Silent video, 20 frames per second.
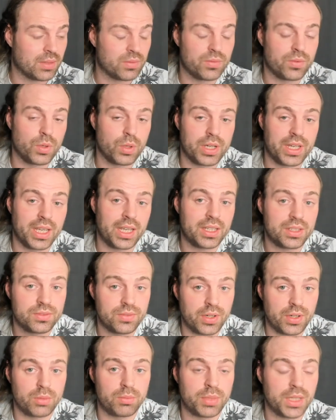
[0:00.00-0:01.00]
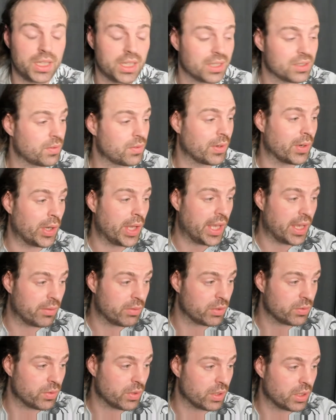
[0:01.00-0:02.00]
4K is very big, it's very
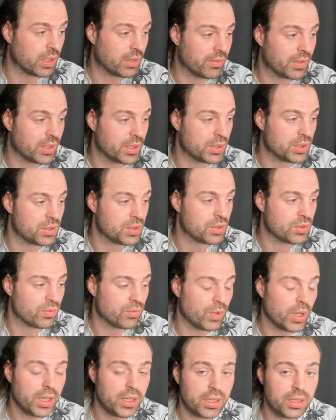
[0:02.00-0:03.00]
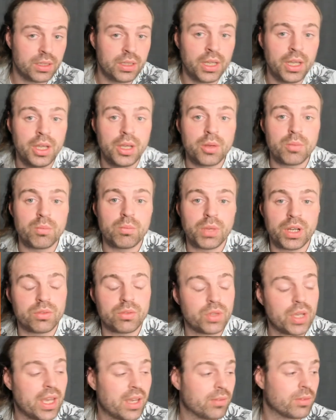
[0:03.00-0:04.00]
heavy for a lot of engines to run on, but if
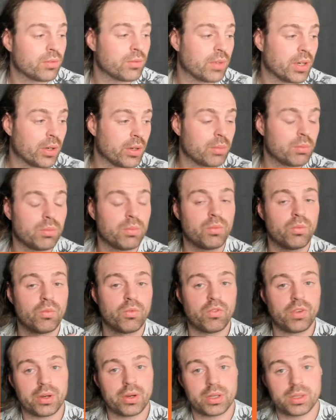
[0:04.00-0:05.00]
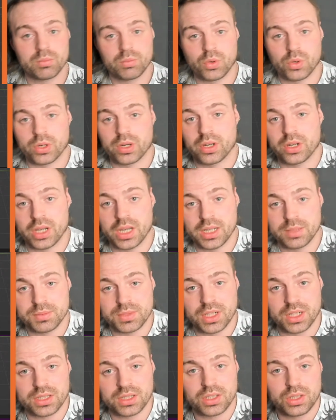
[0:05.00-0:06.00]
you have a very, very important
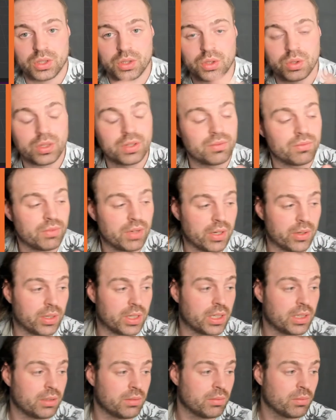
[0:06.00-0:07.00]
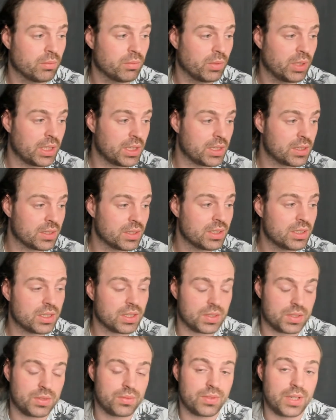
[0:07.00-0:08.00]
object, you can very easily
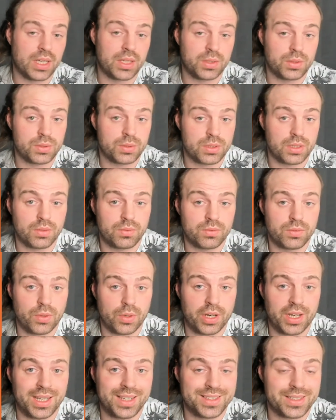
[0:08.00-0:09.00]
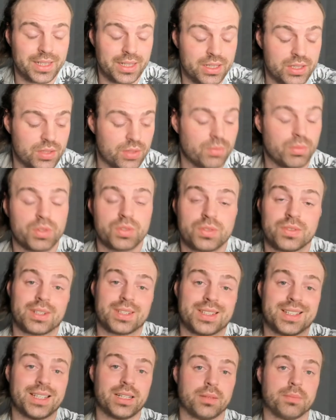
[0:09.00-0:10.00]
justify using a 4K texture most of
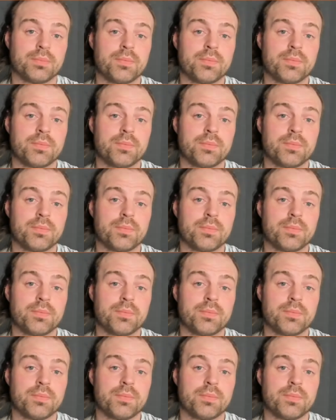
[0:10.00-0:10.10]
the time.